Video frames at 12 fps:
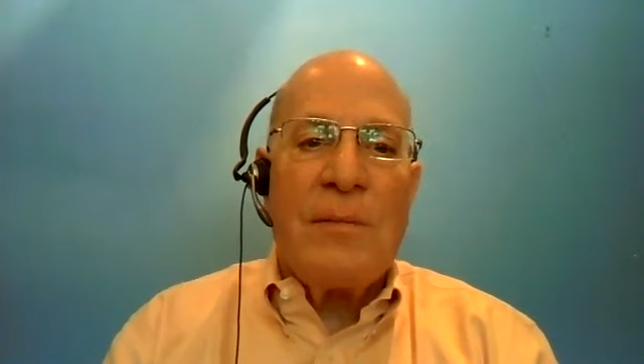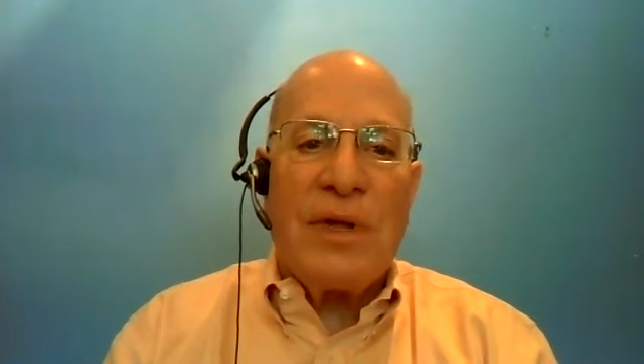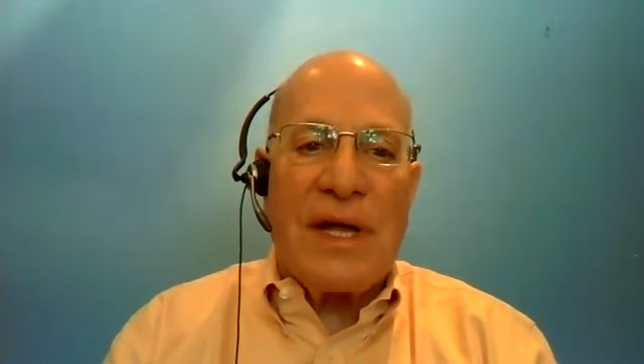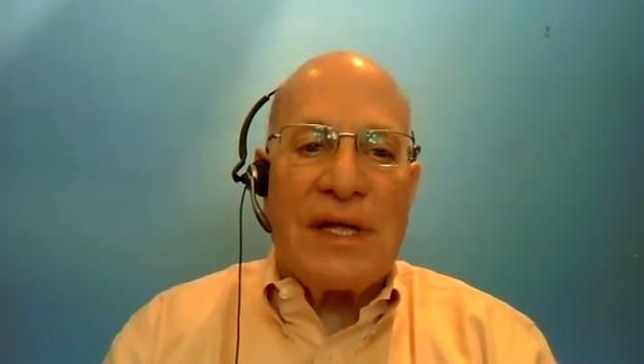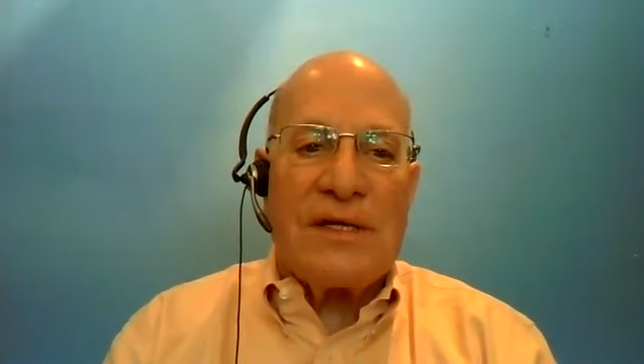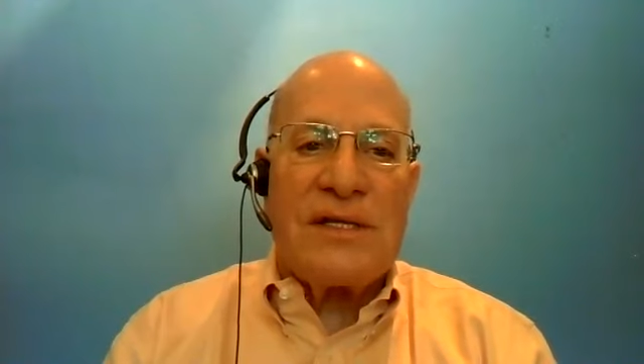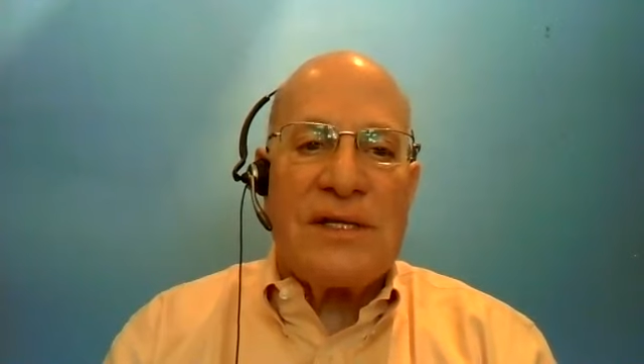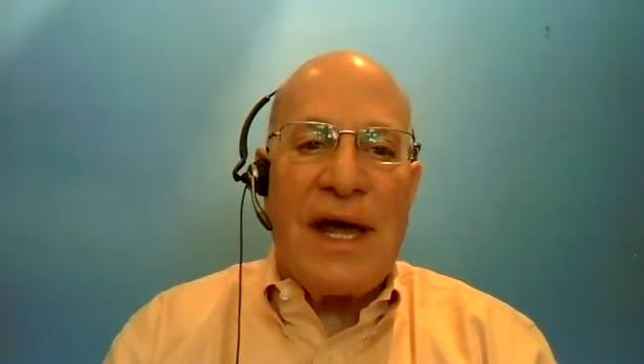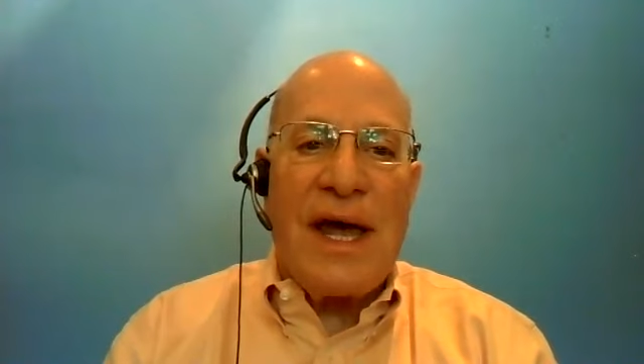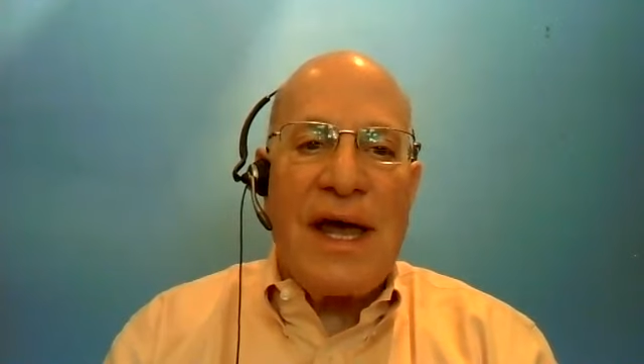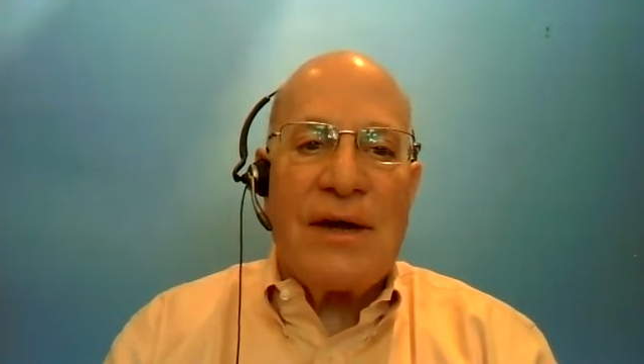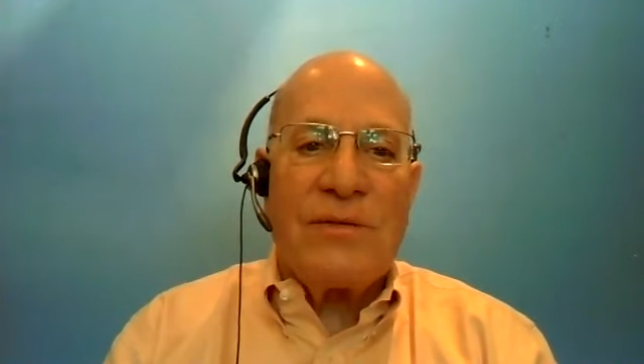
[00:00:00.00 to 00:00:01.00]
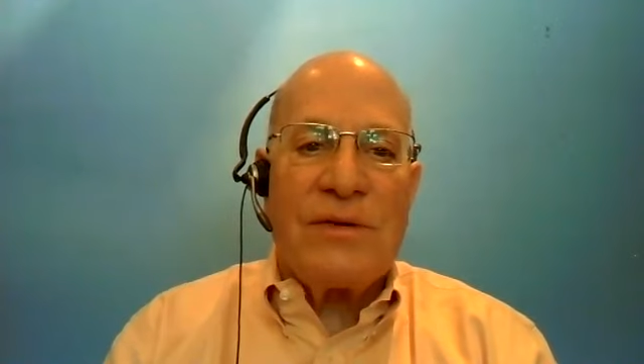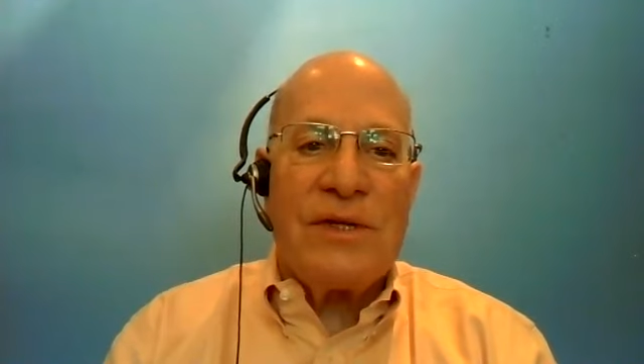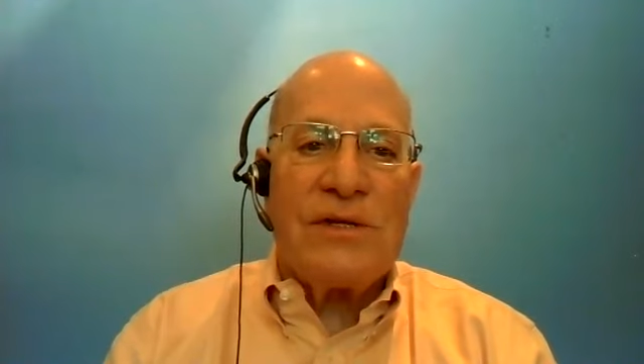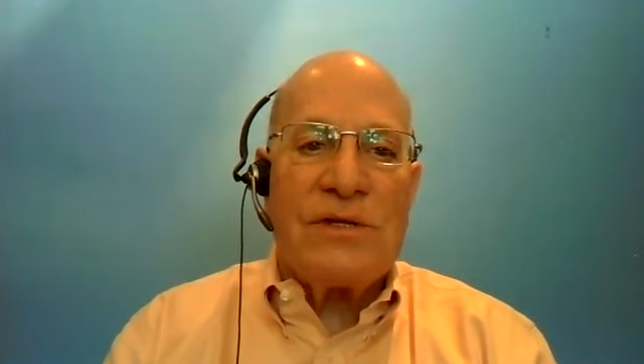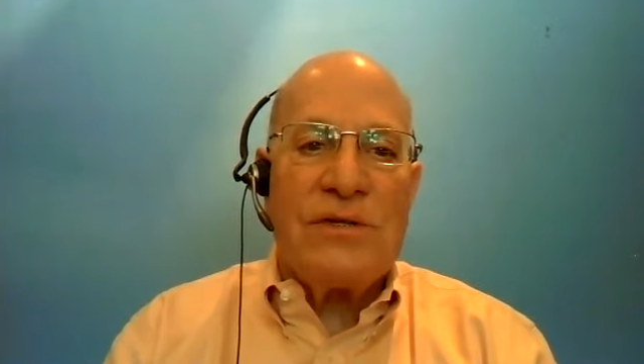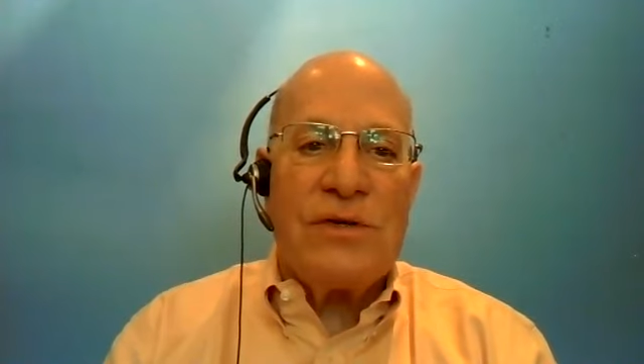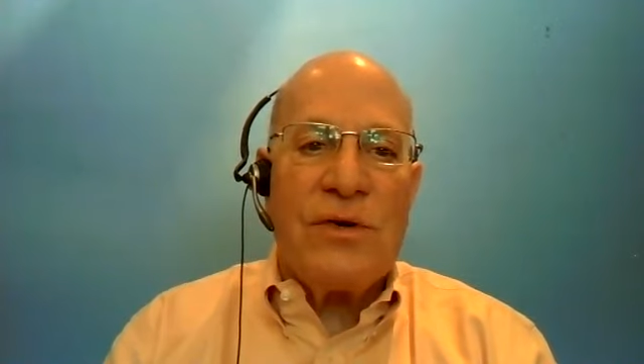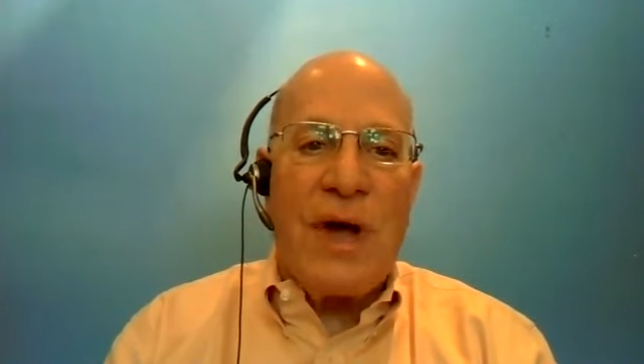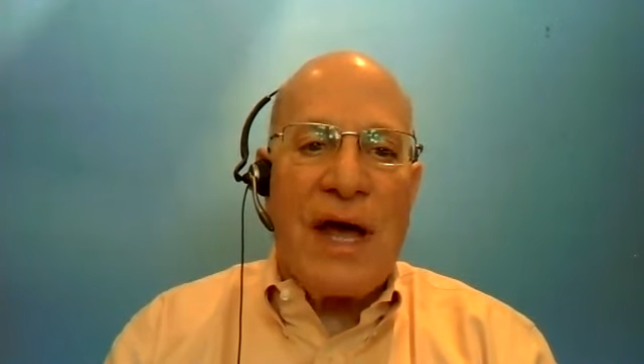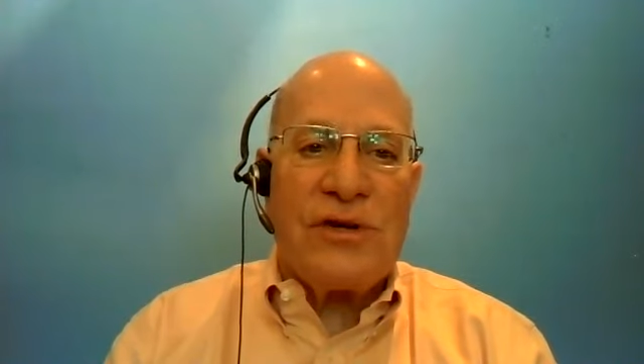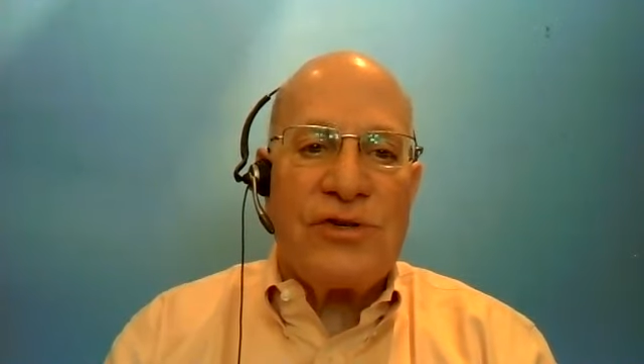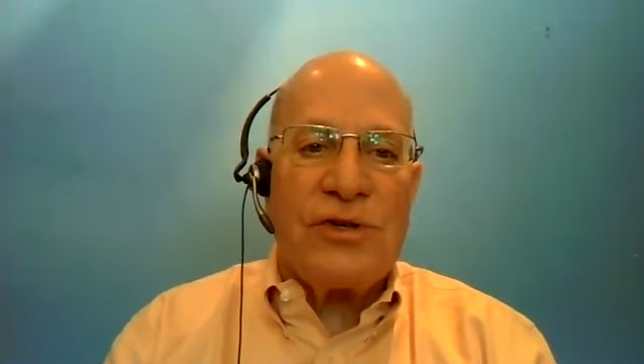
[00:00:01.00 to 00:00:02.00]
plans to add with this new
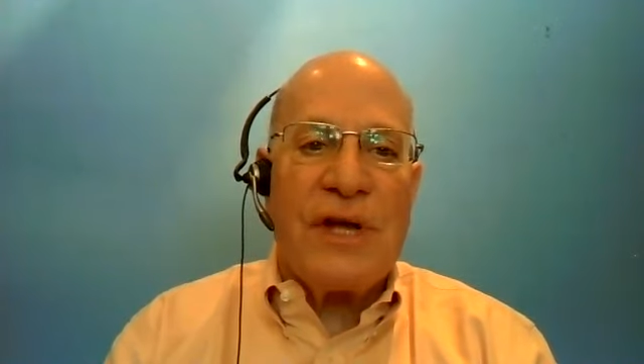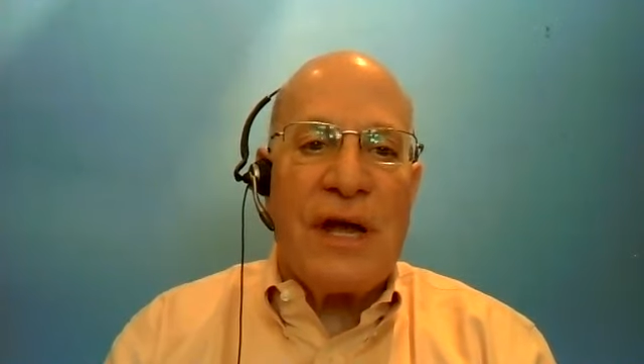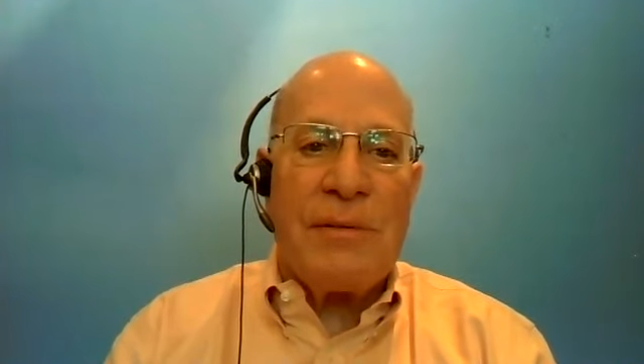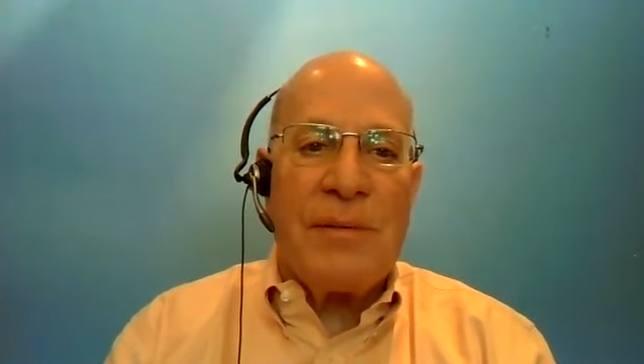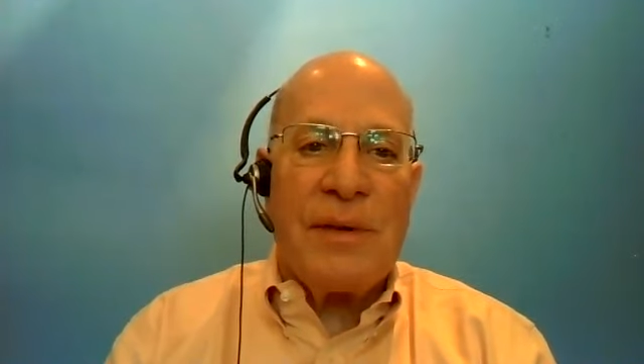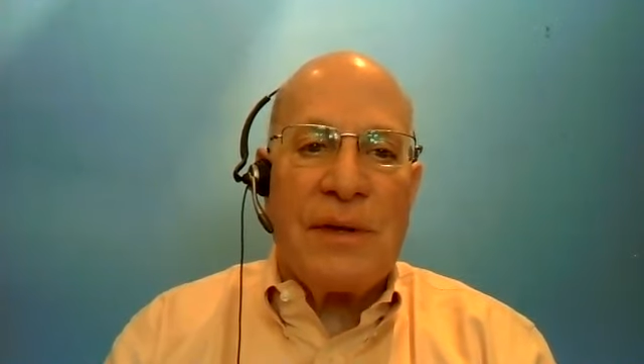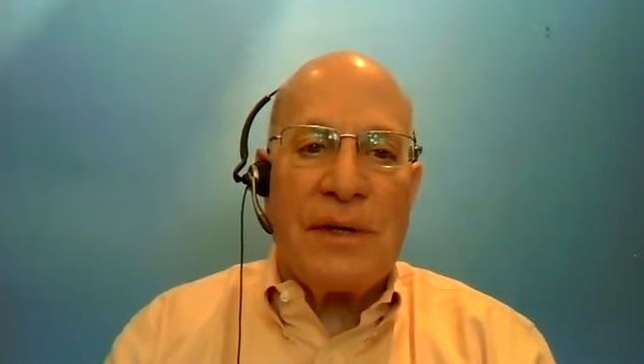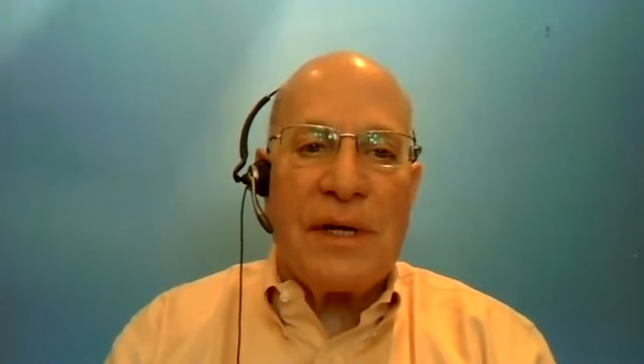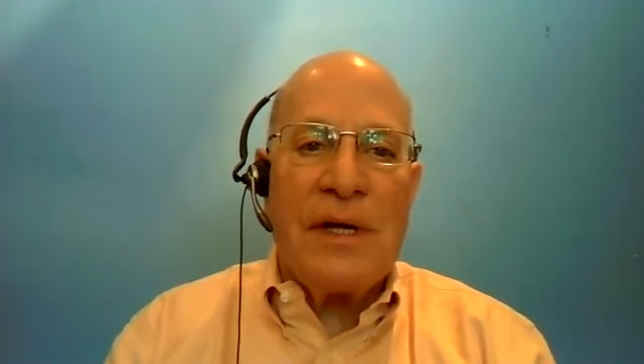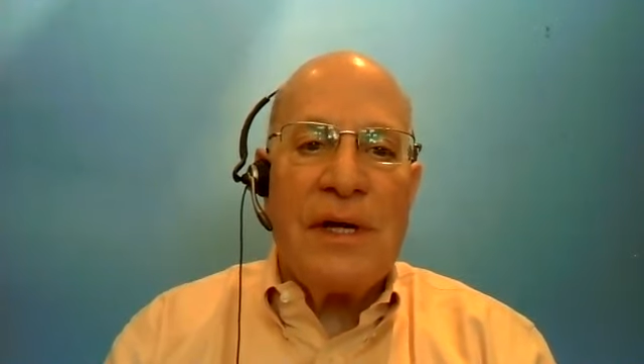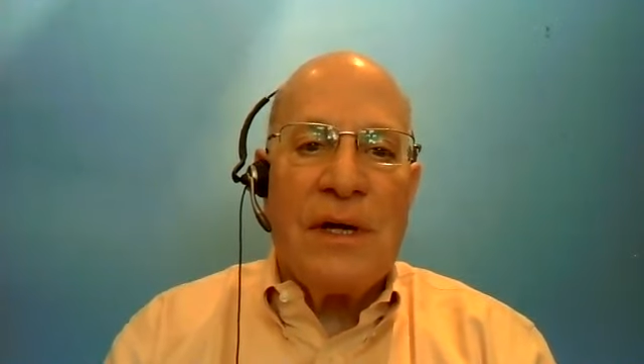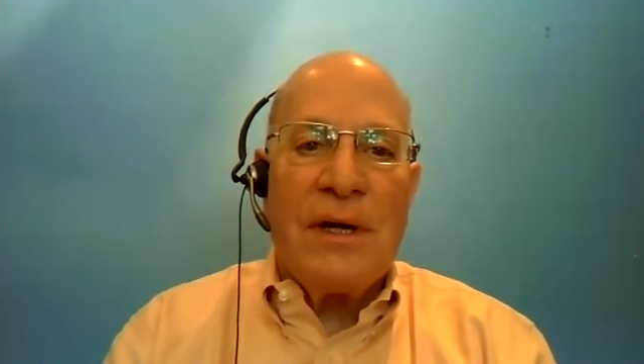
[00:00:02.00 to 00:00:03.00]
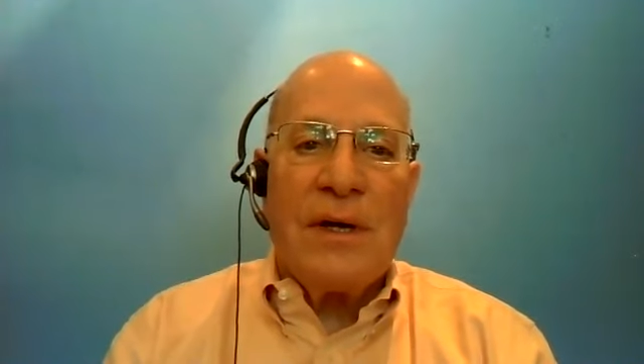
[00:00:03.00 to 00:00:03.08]
Azure capability.